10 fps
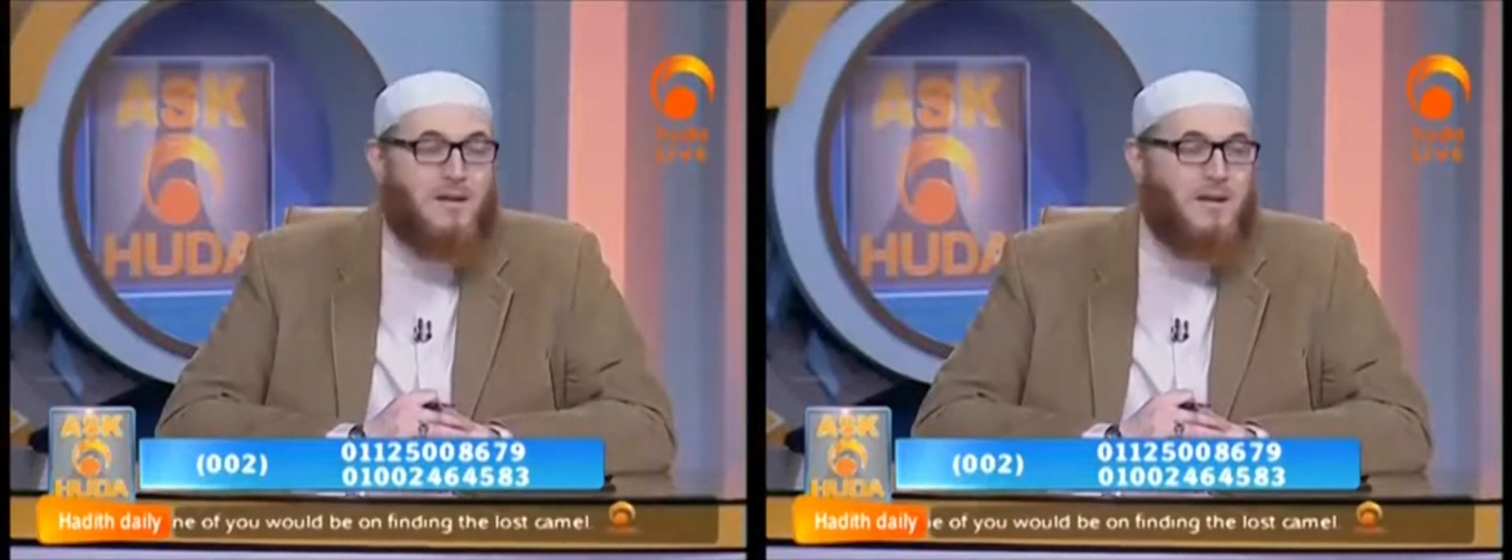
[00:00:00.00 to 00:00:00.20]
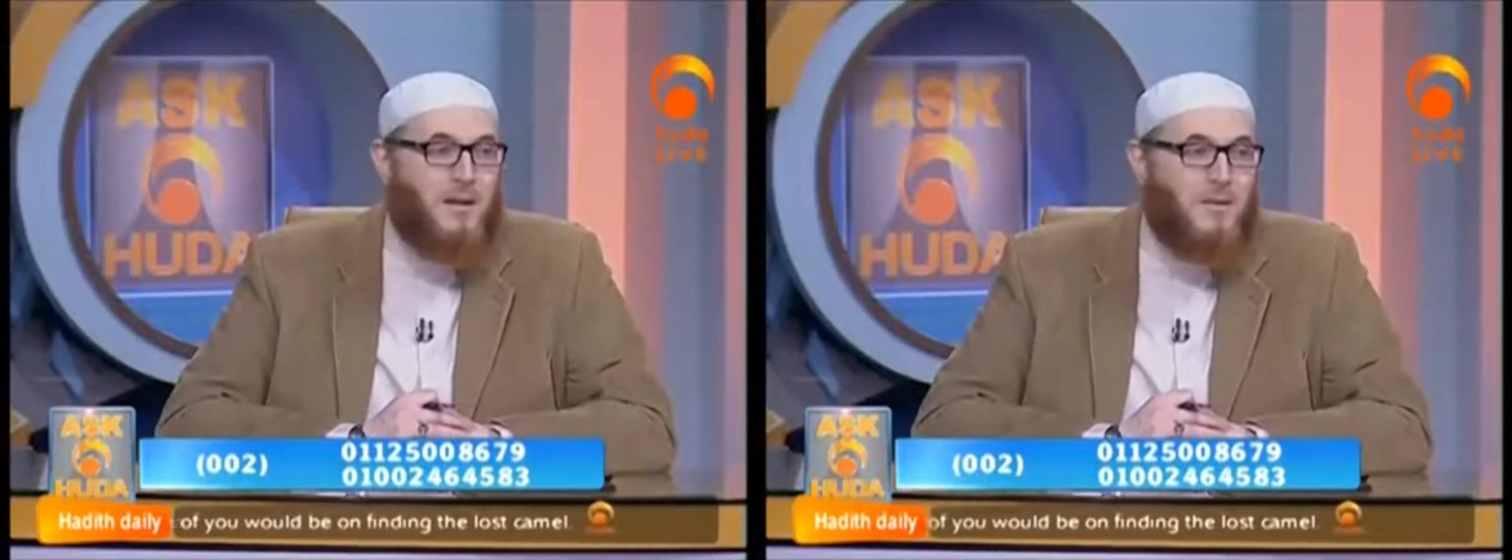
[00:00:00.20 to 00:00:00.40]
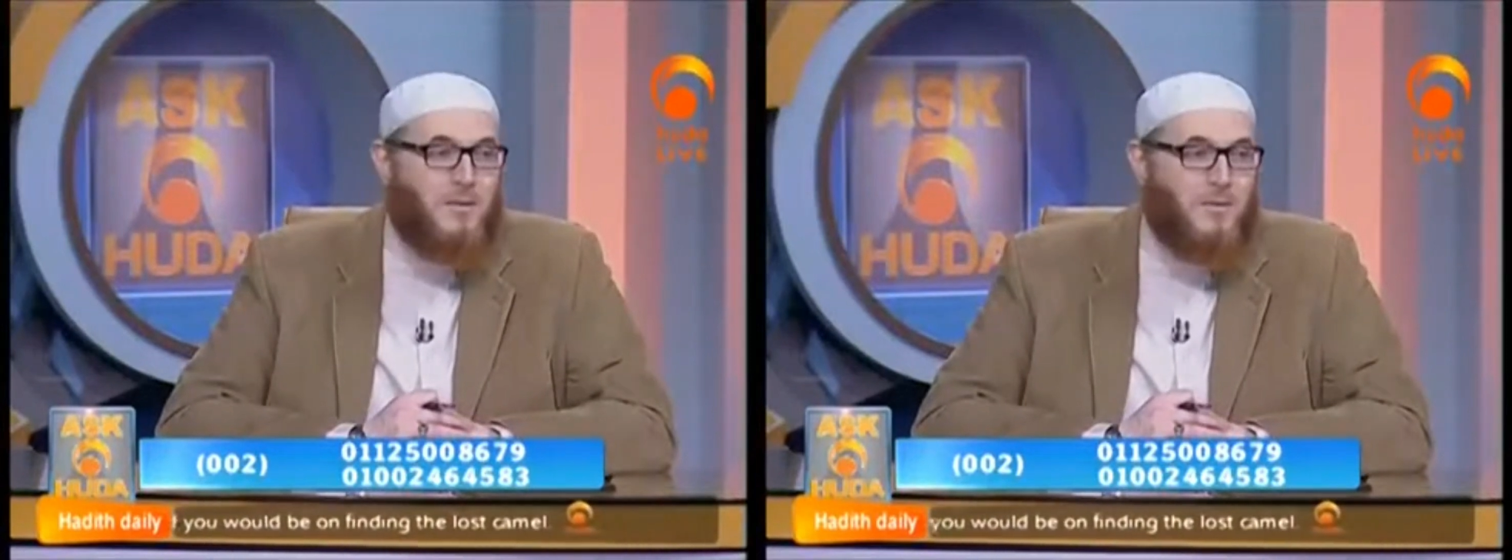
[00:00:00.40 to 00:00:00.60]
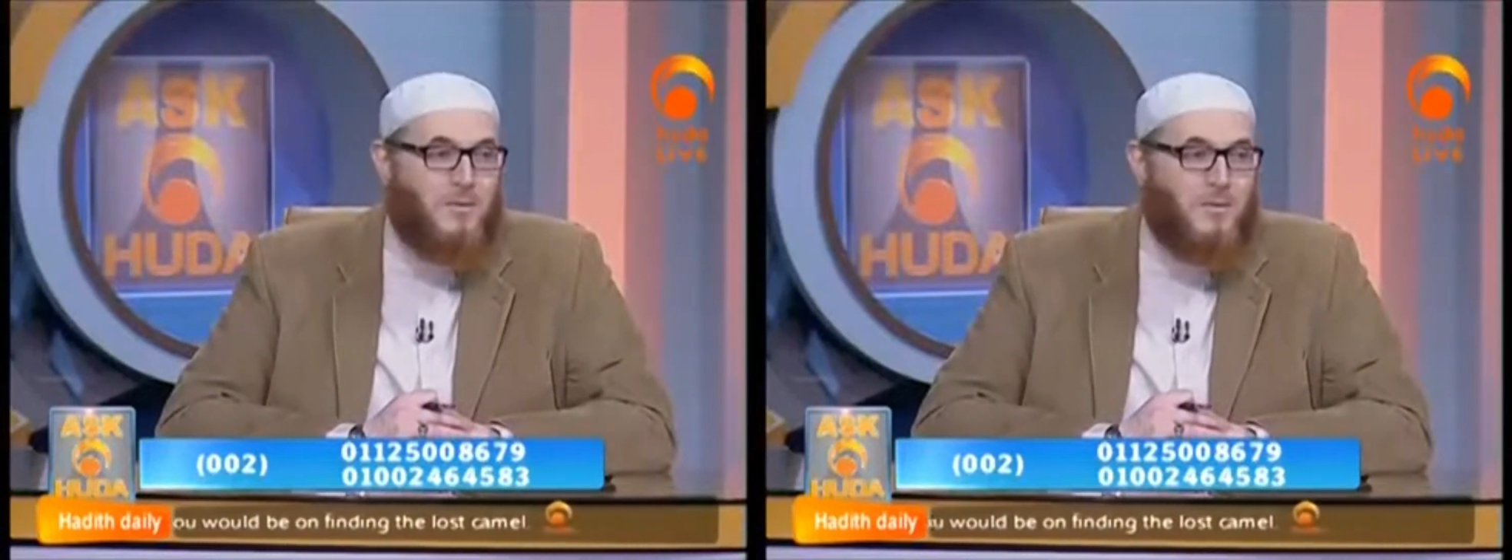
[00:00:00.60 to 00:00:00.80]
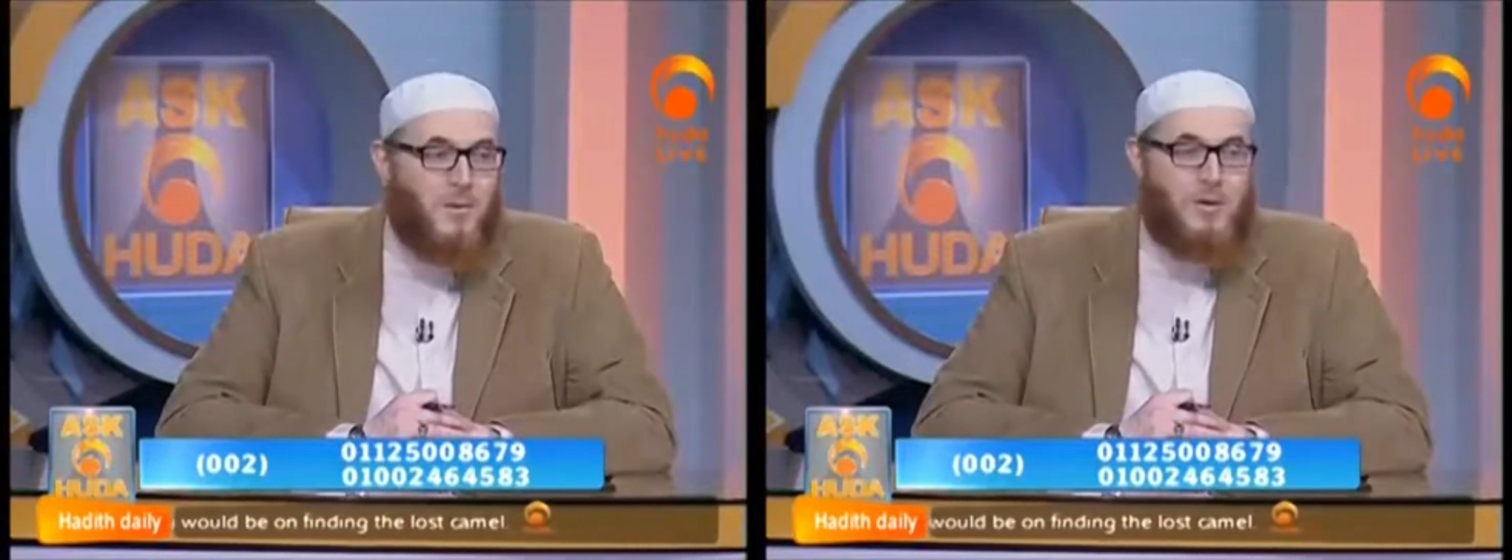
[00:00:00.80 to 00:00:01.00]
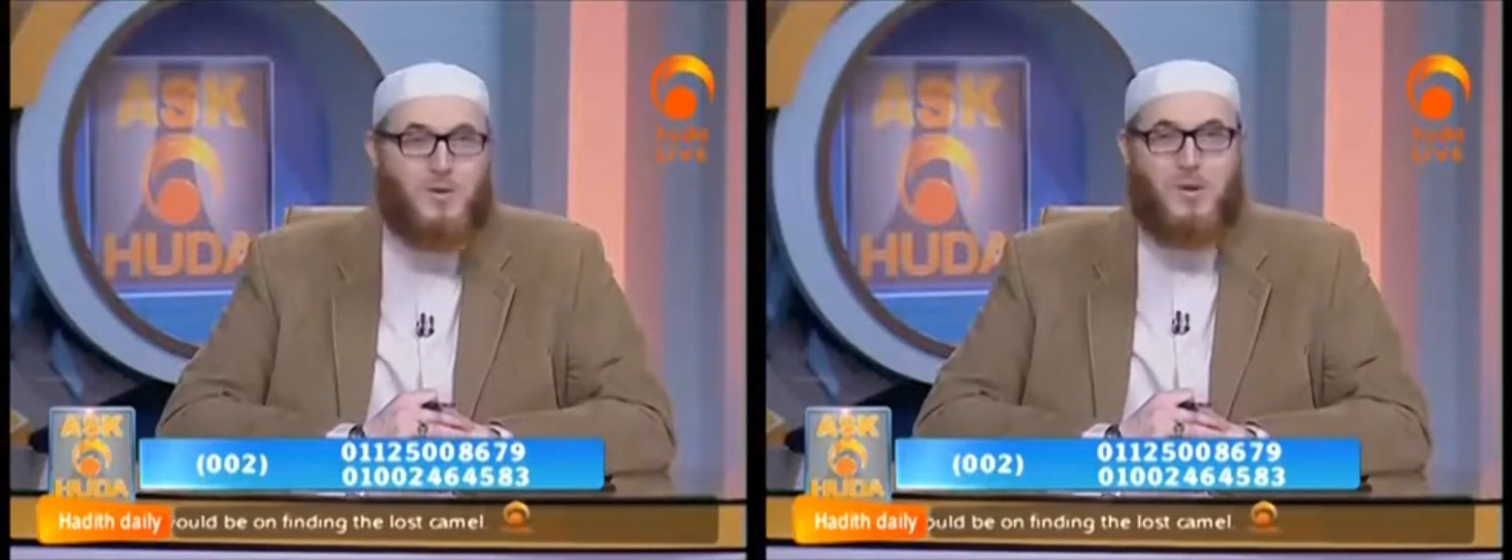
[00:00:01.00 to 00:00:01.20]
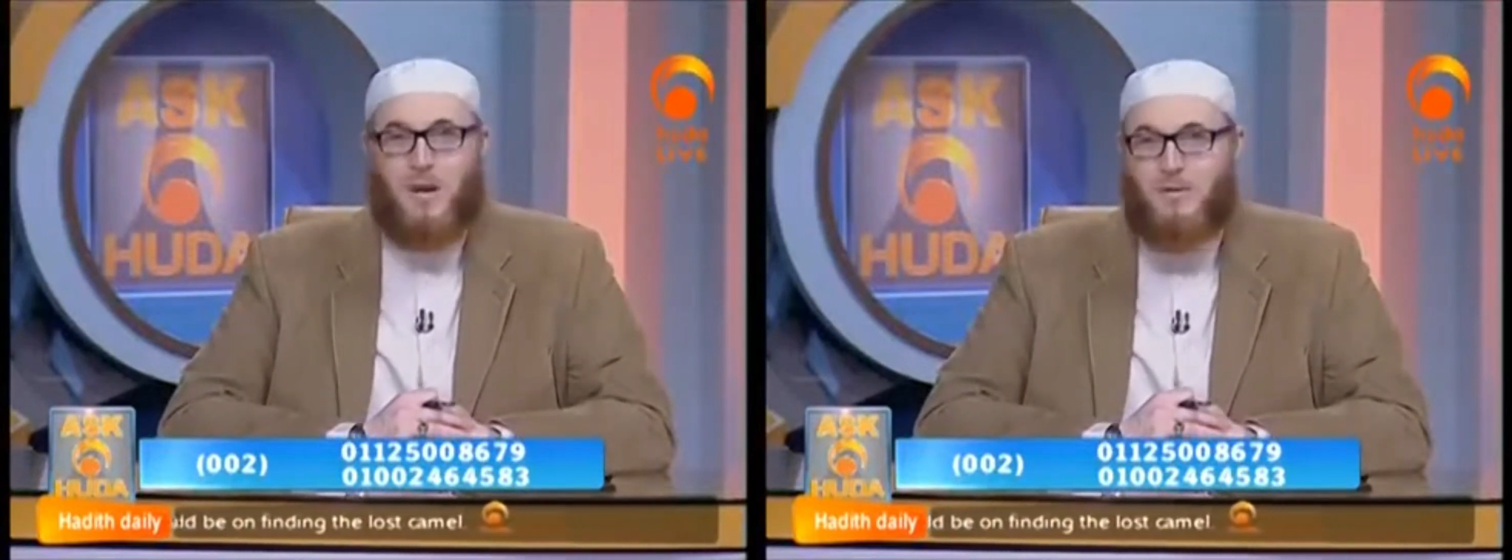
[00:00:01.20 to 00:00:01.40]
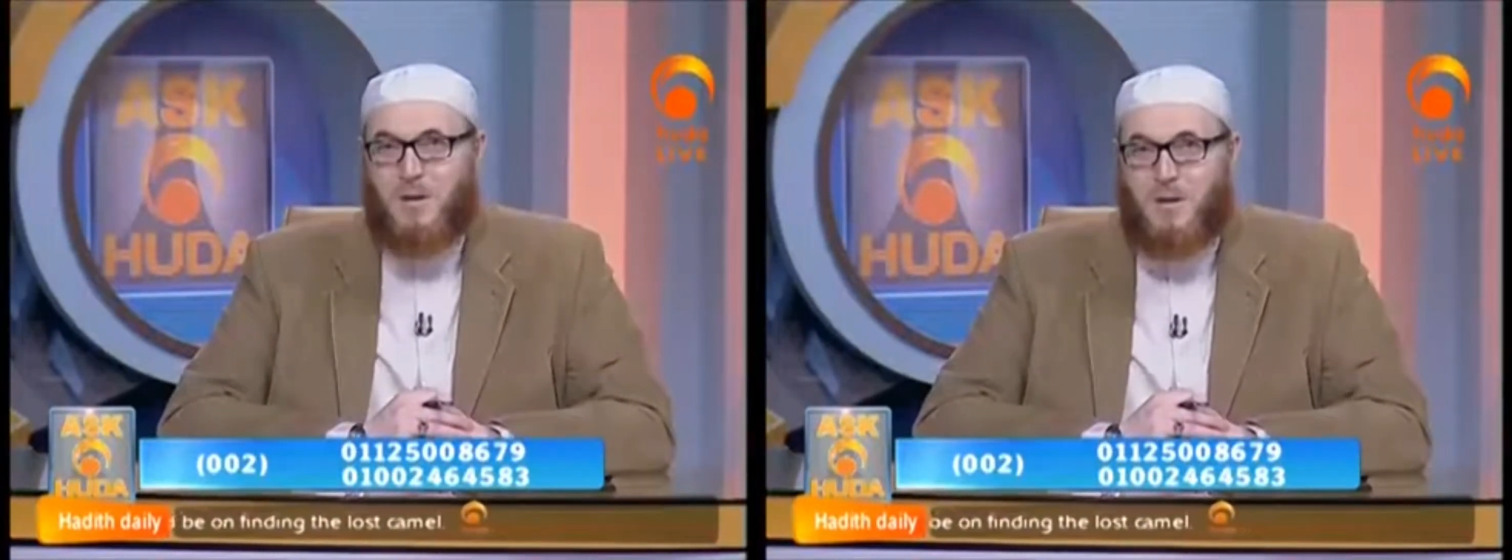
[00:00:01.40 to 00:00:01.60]
is not true
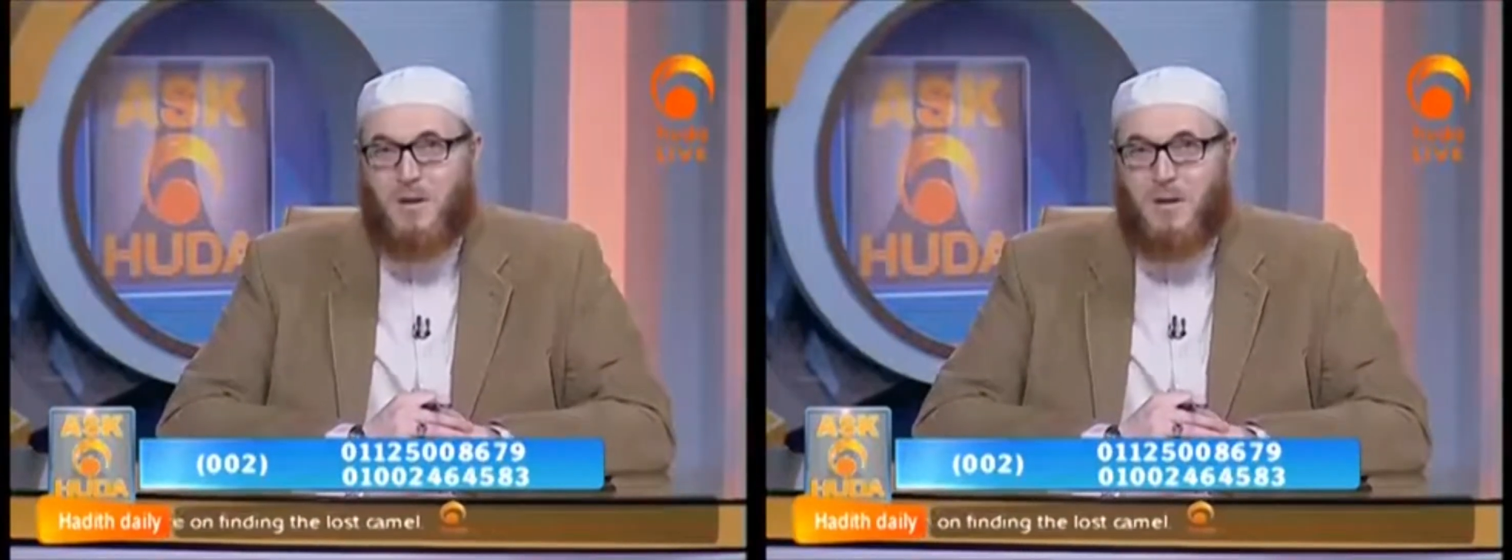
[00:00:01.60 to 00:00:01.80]
whatsoever.